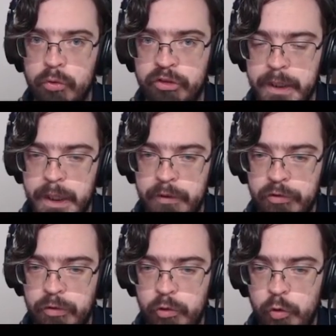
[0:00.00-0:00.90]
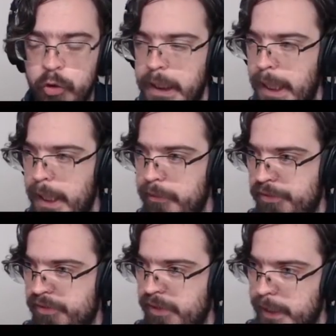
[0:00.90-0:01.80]
cheat engine, you can
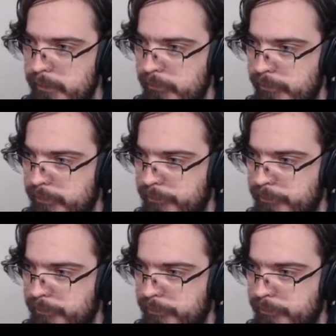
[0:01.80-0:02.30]
save.